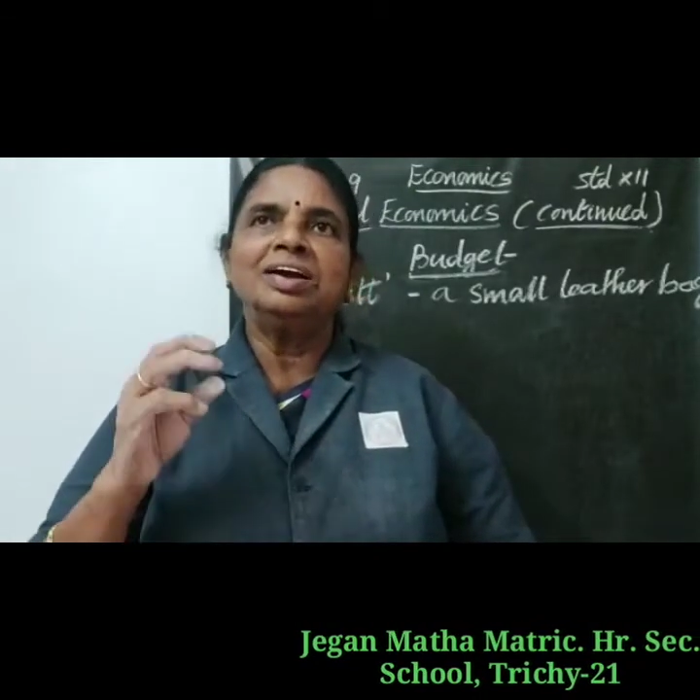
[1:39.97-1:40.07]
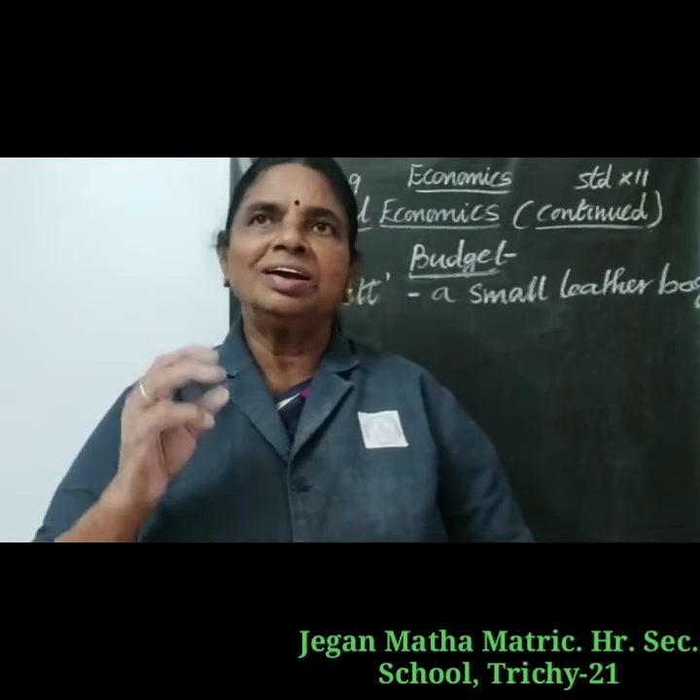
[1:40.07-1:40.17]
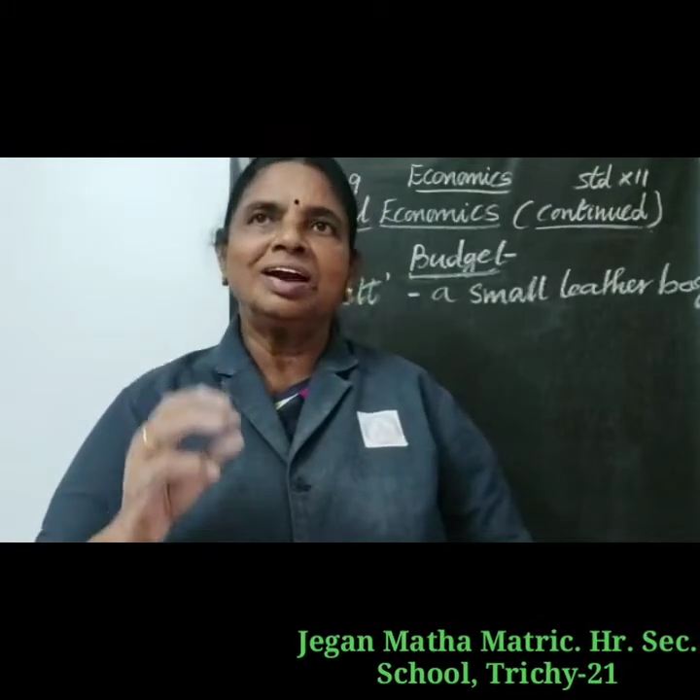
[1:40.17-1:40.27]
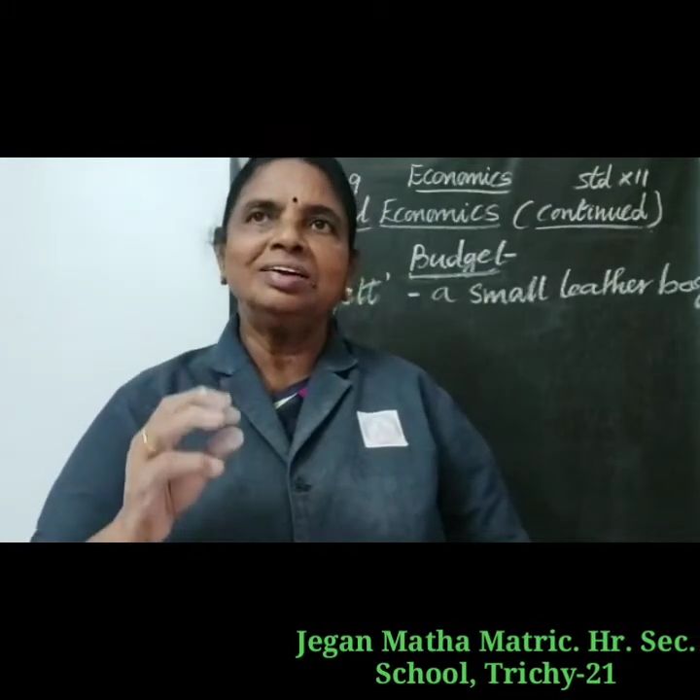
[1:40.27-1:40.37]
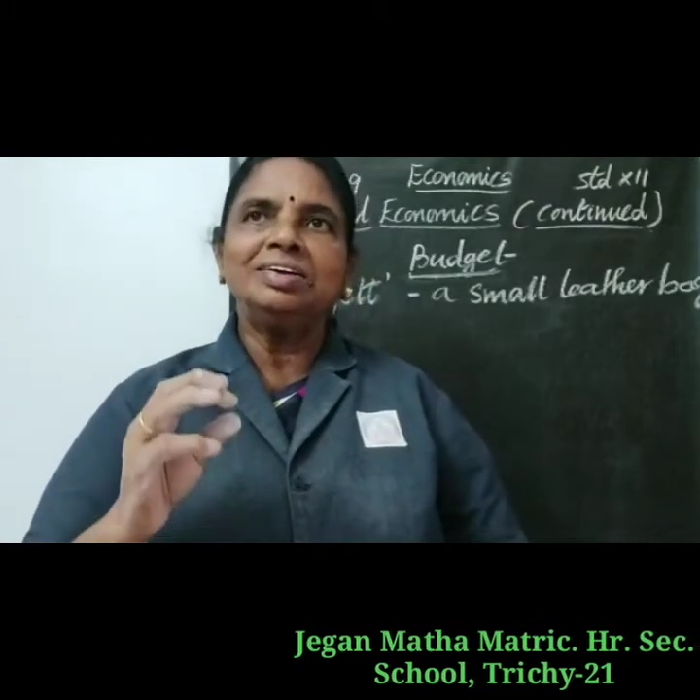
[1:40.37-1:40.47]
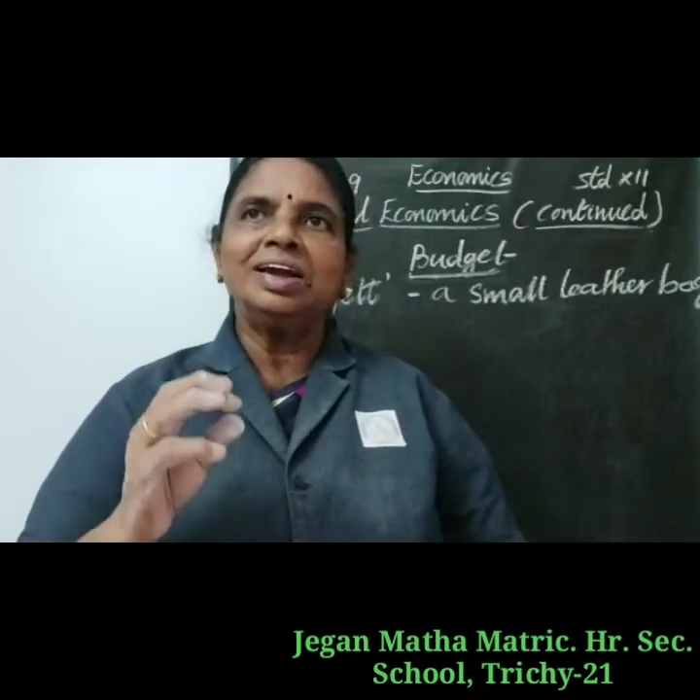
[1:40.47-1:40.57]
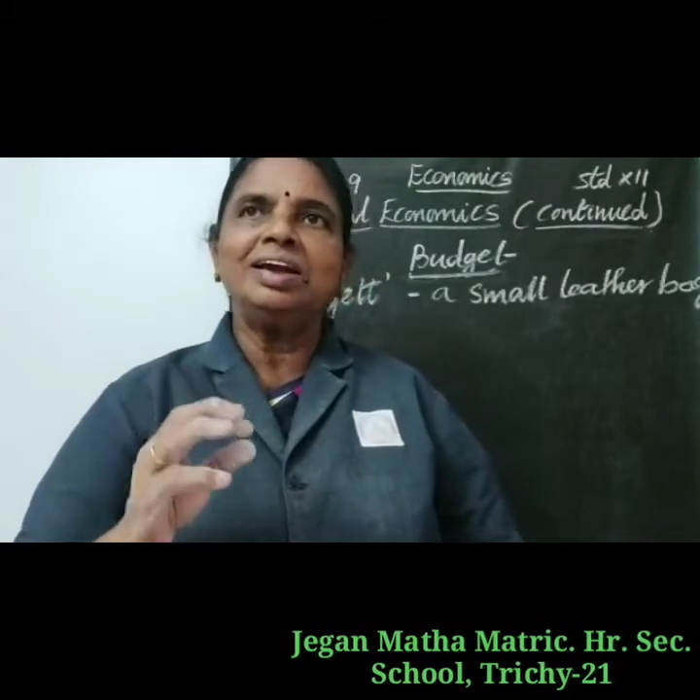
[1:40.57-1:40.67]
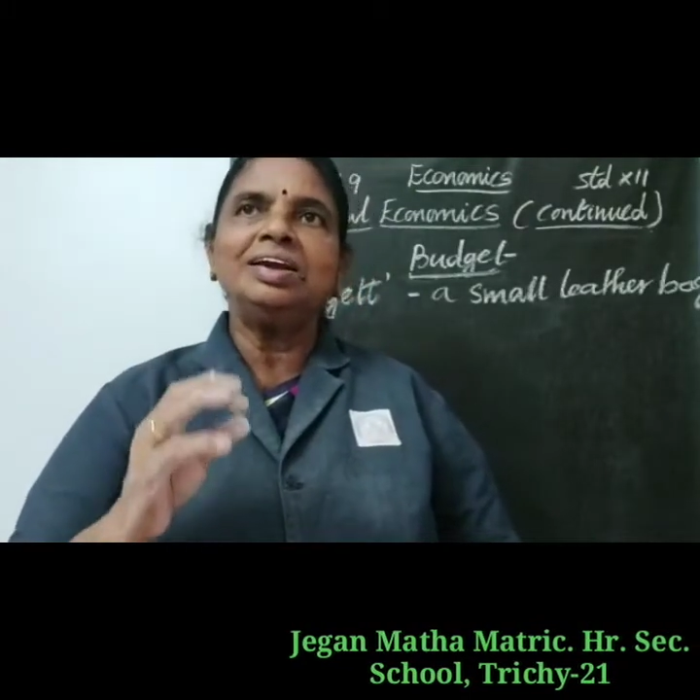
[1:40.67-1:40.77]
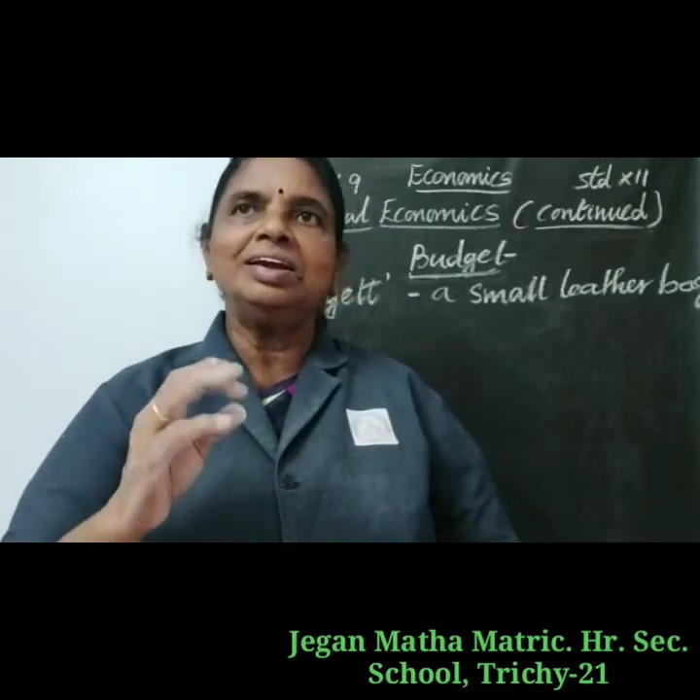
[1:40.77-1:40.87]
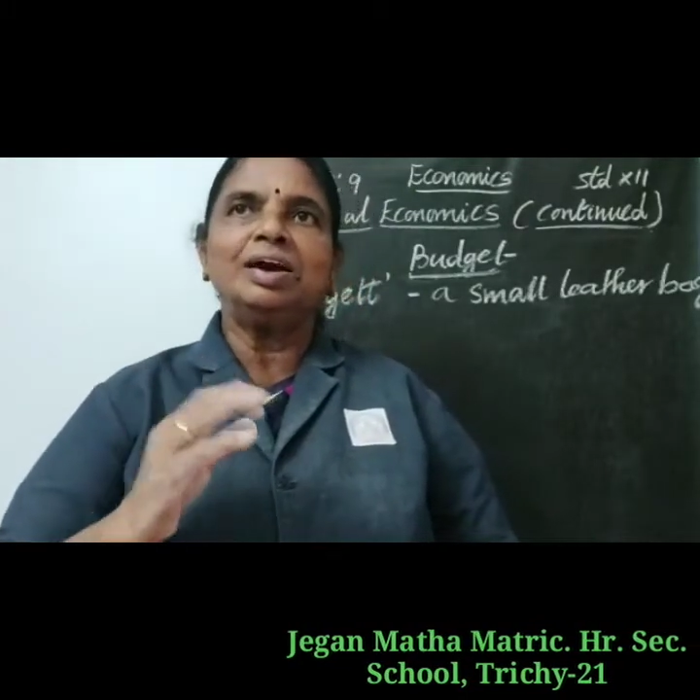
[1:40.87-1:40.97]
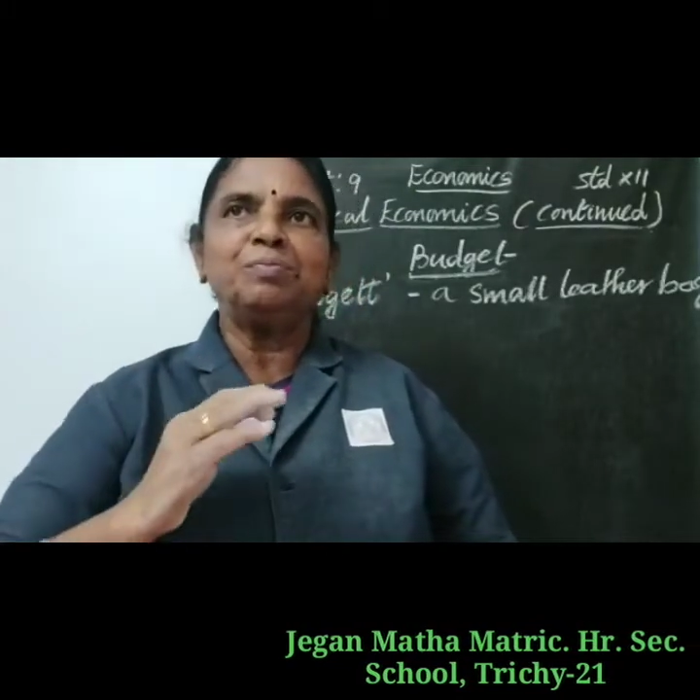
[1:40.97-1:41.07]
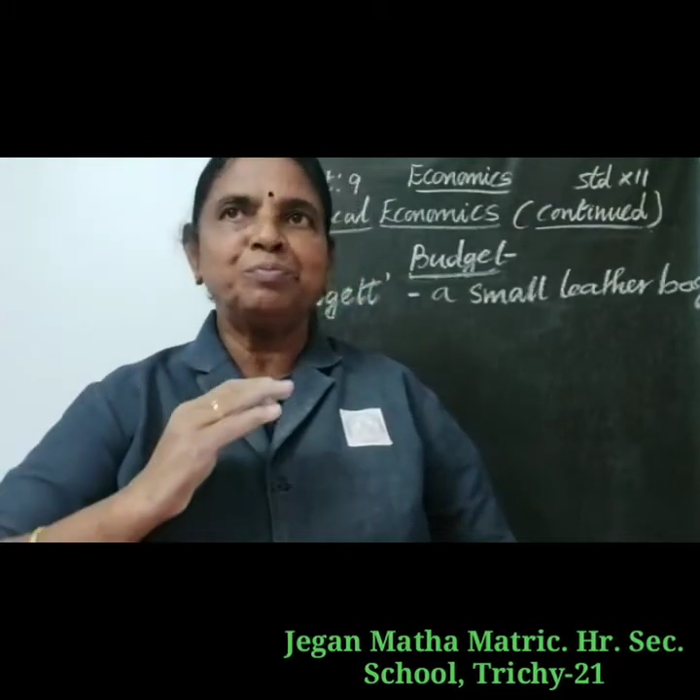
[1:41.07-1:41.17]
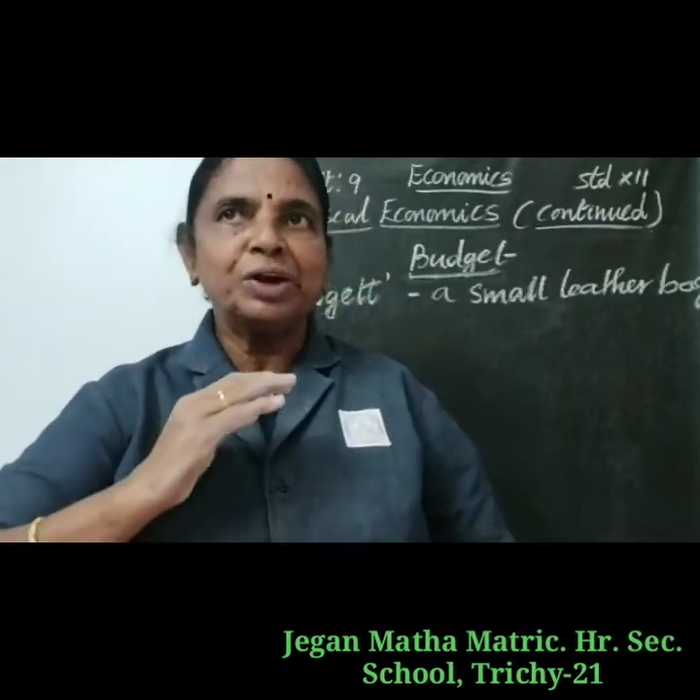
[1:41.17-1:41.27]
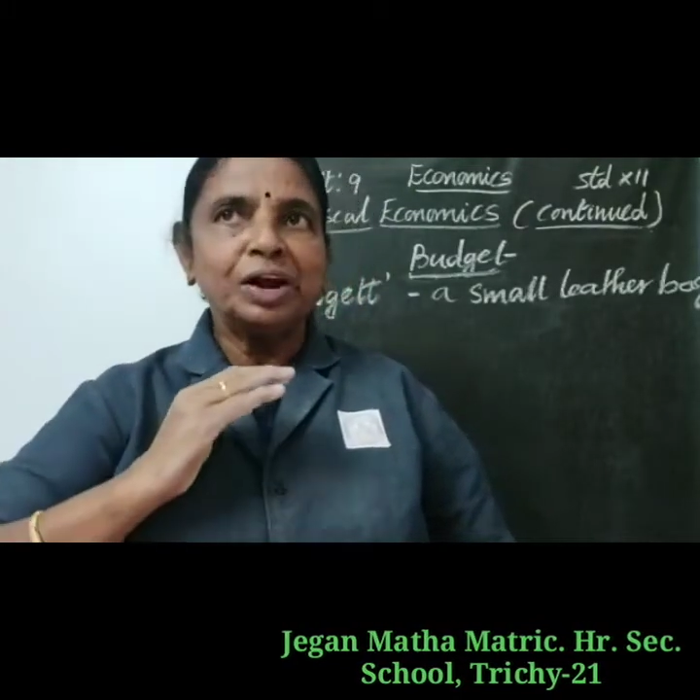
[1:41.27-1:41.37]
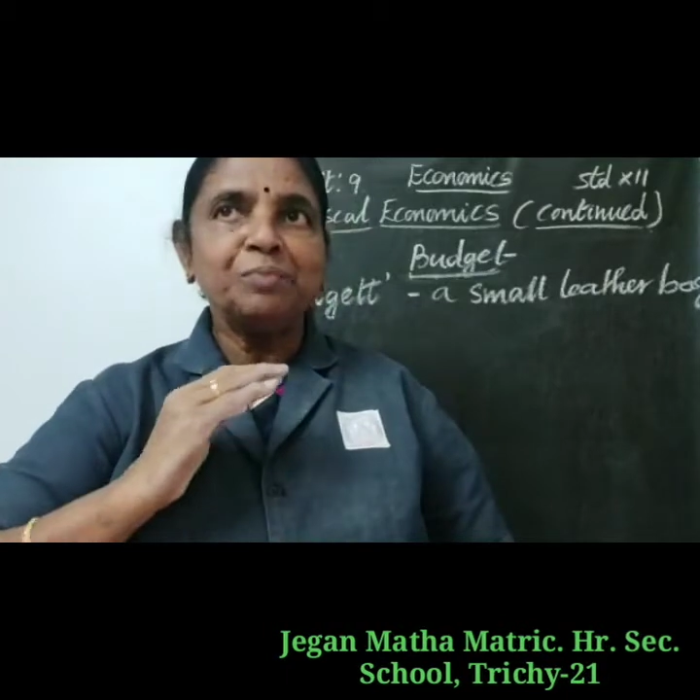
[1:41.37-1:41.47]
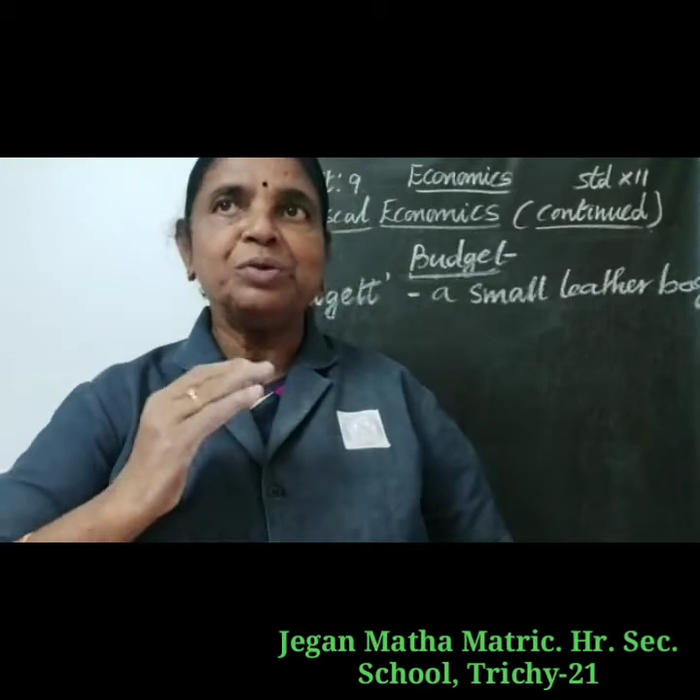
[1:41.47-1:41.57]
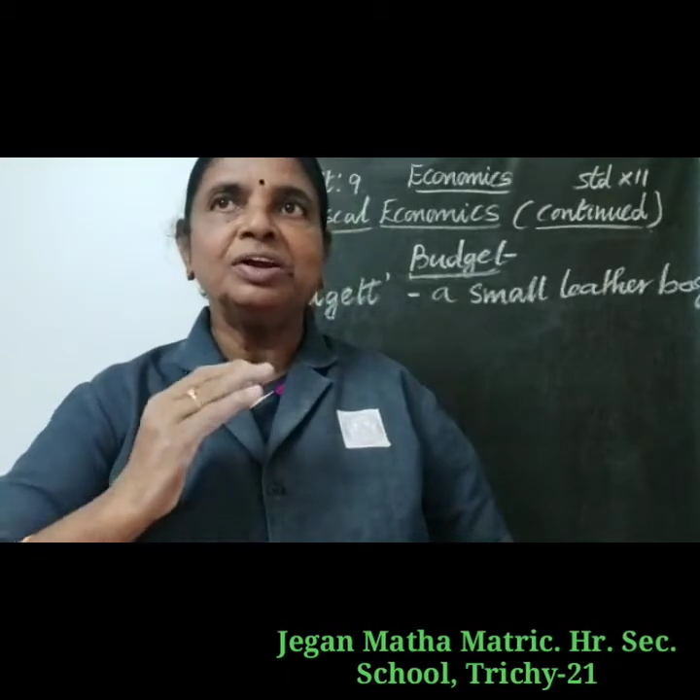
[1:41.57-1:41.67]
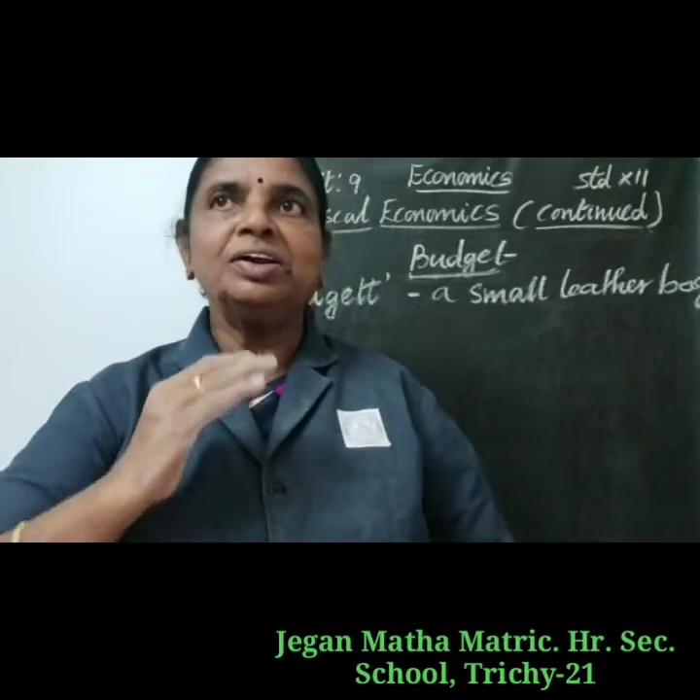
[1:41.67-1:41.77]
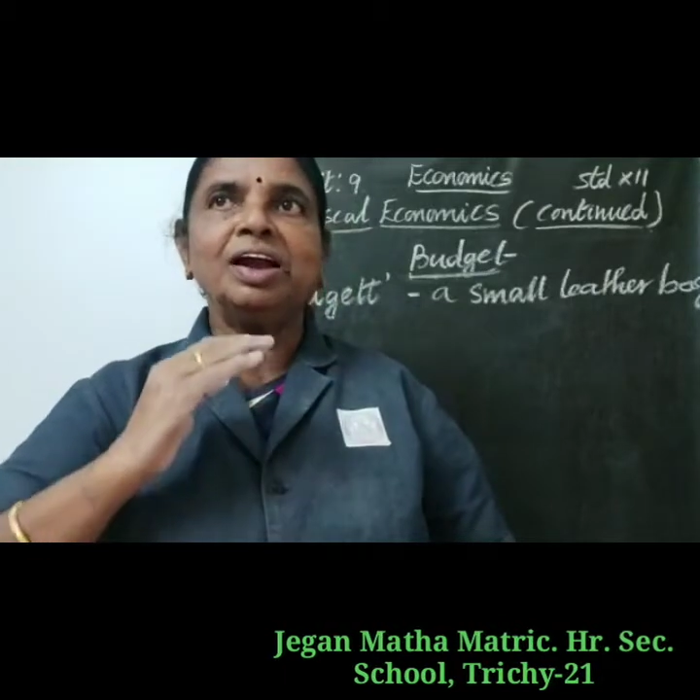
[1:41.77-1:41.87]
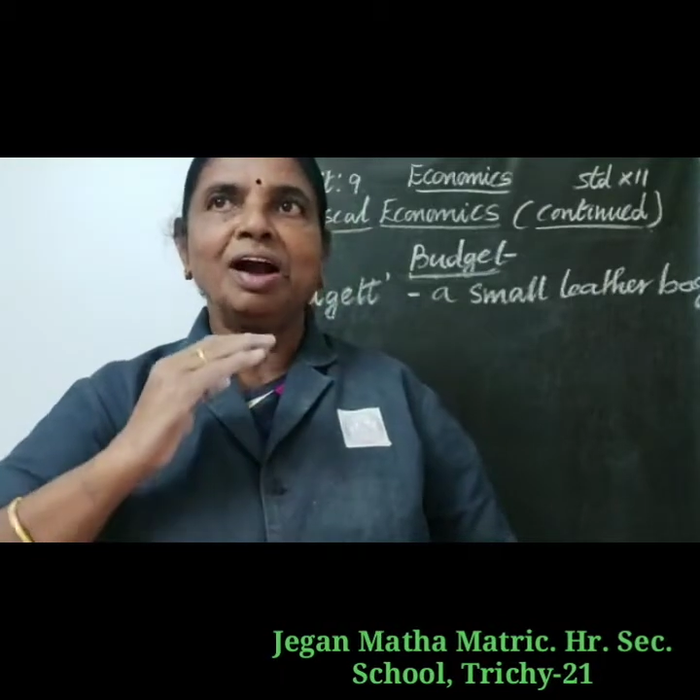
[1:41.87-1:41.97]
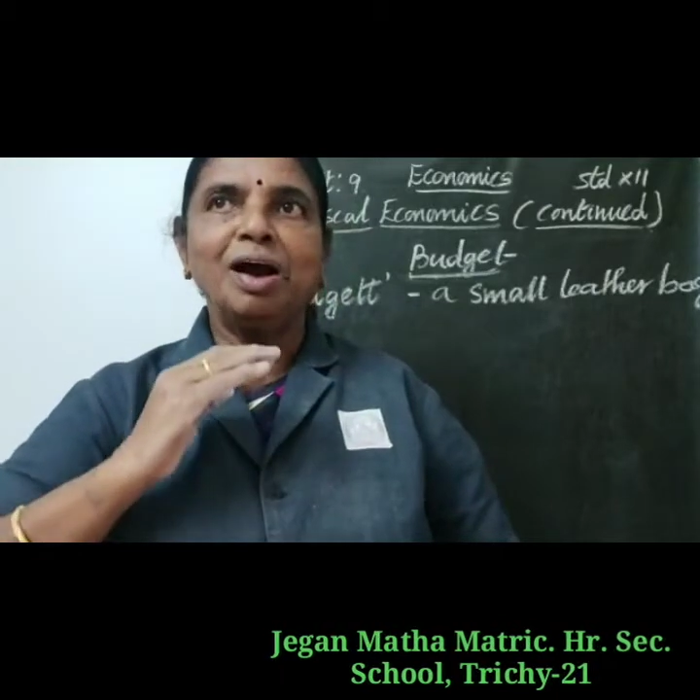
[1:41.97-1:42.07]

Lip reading: containing a preliminary